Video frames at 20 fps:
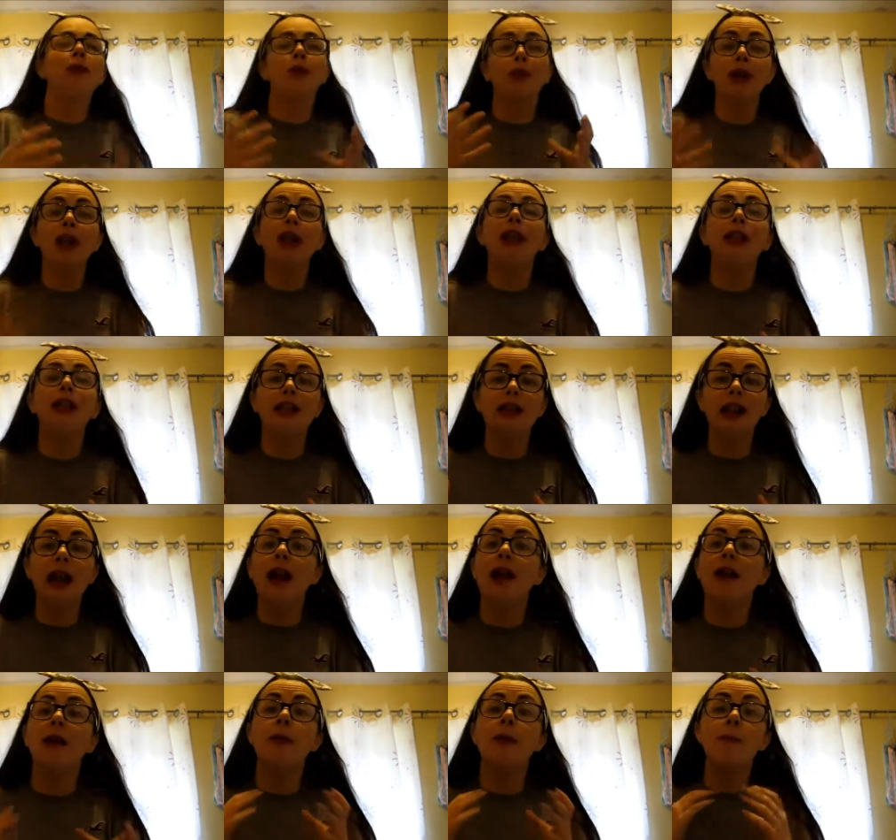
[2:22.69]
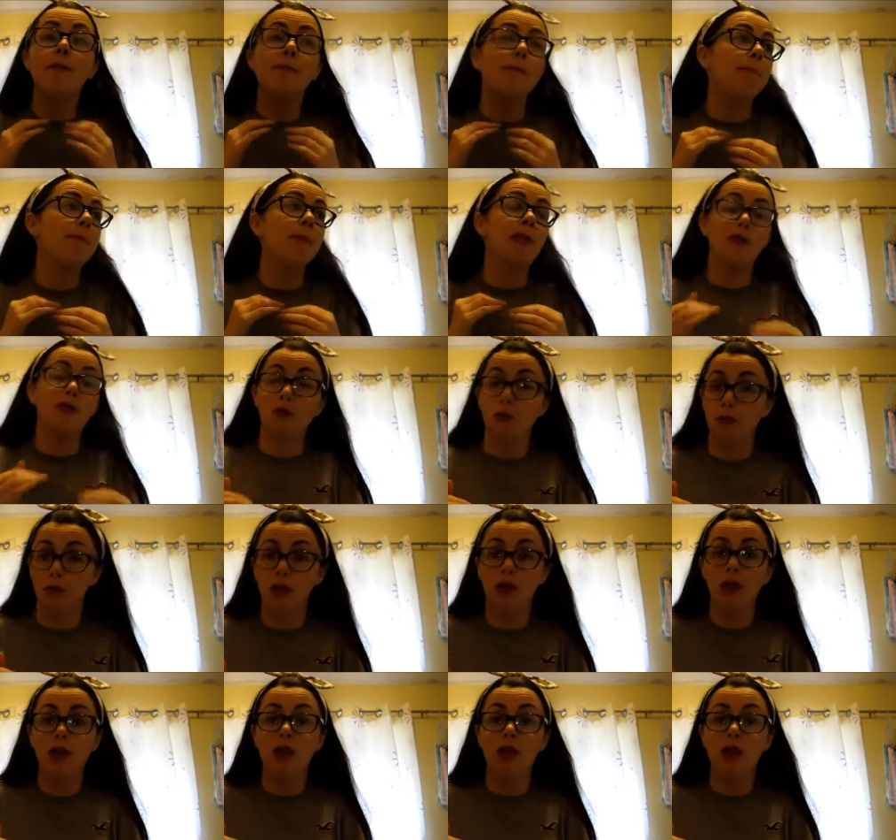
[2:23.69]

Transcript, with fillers: pretty damn miserable